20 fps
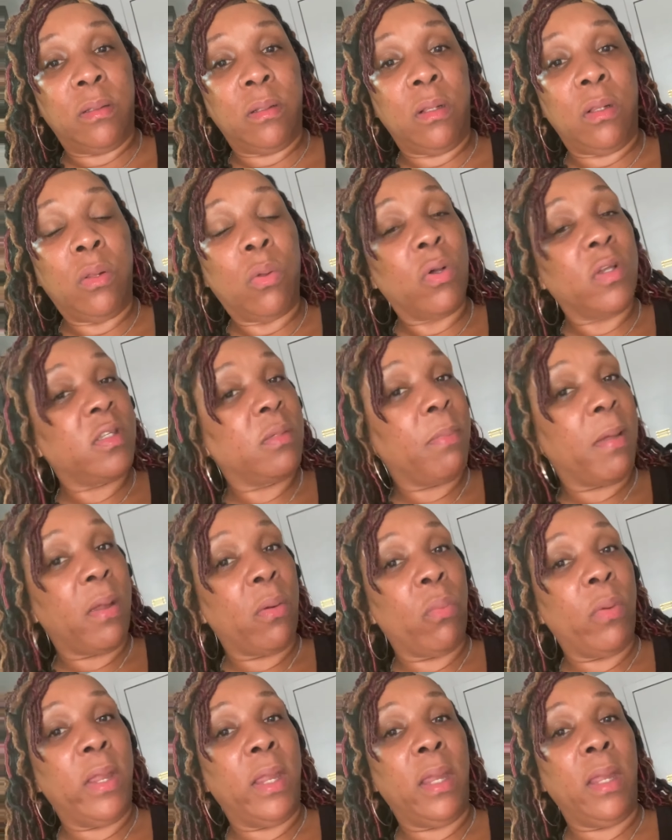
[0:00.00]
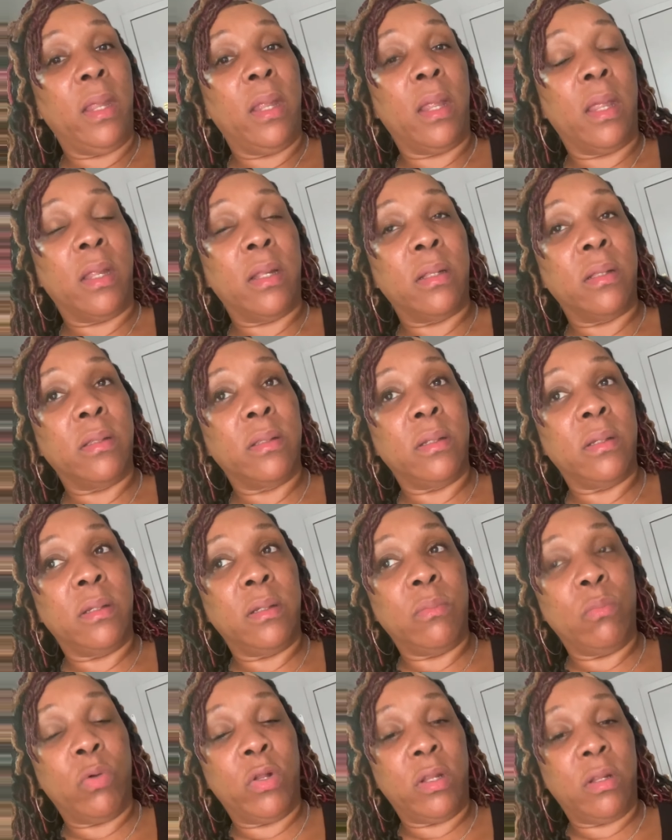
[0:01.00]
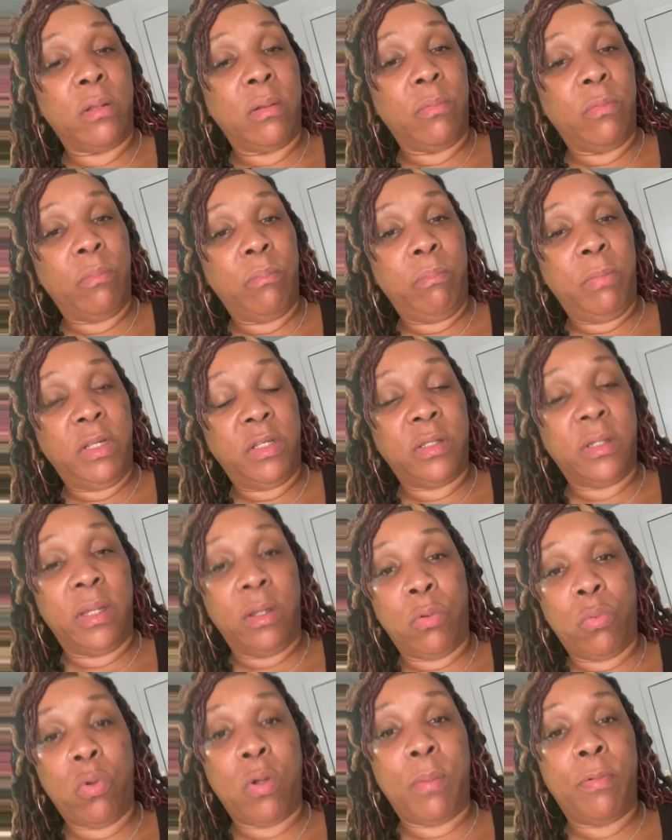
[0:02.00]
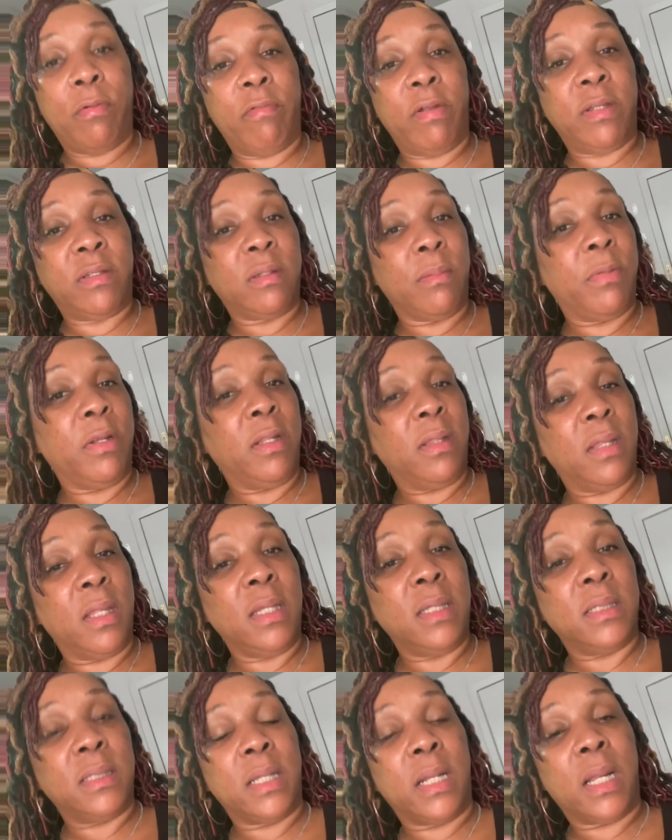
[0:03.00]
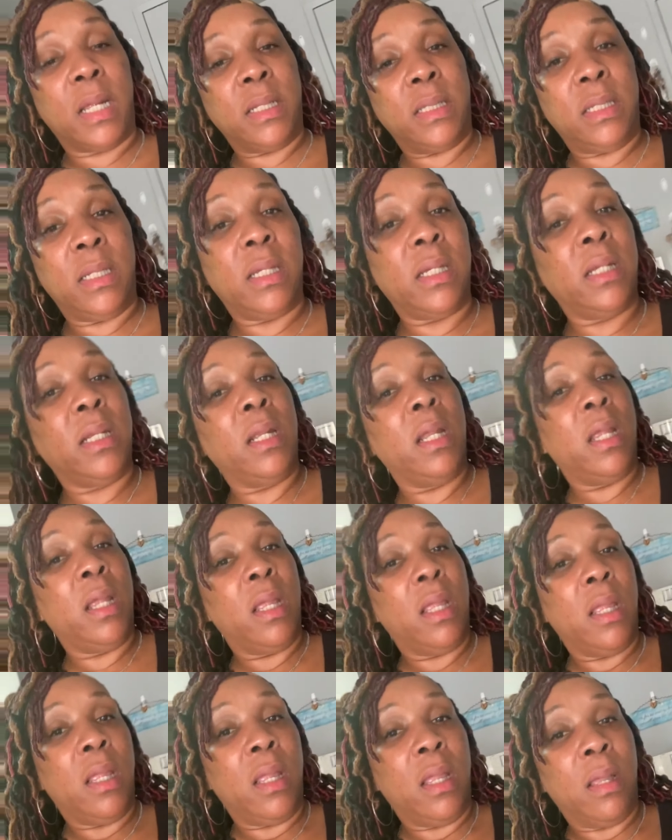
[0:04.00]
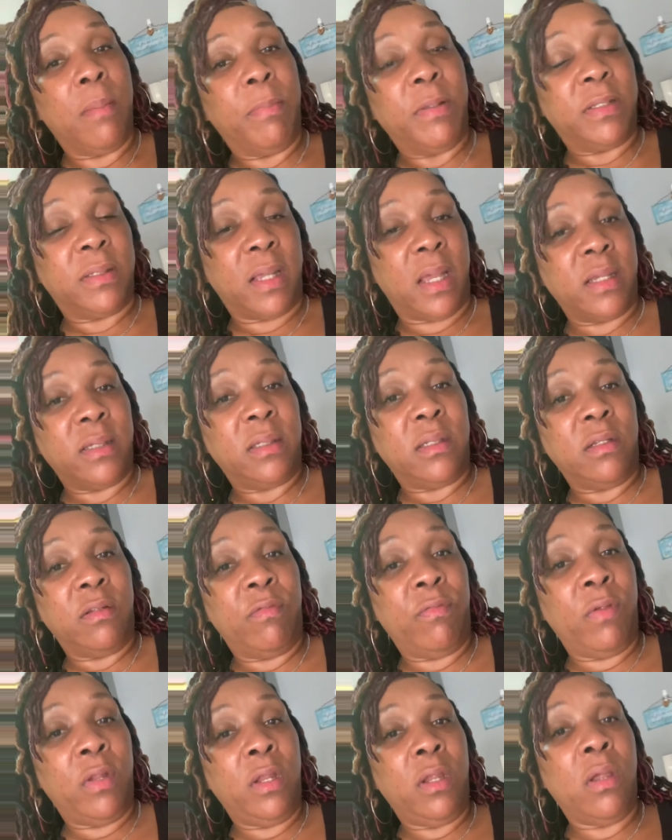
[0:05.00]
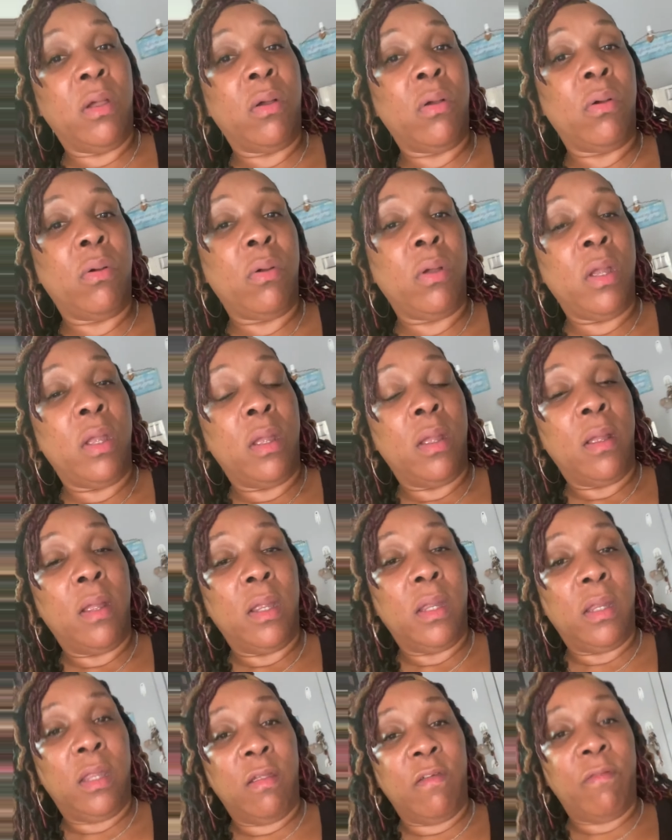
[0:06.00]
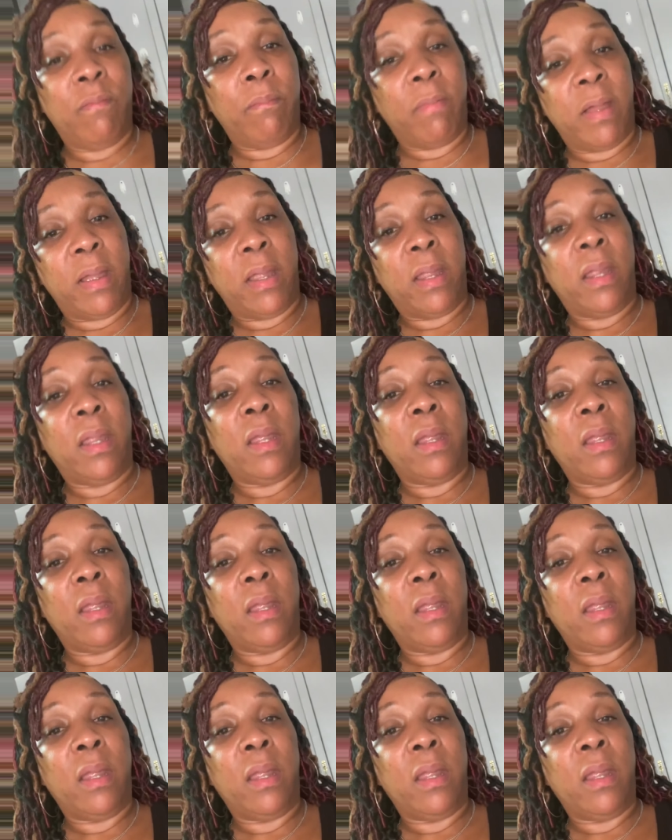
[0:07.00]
lost my weight and wanted me to incorporate some of the things that I did besides this video, give my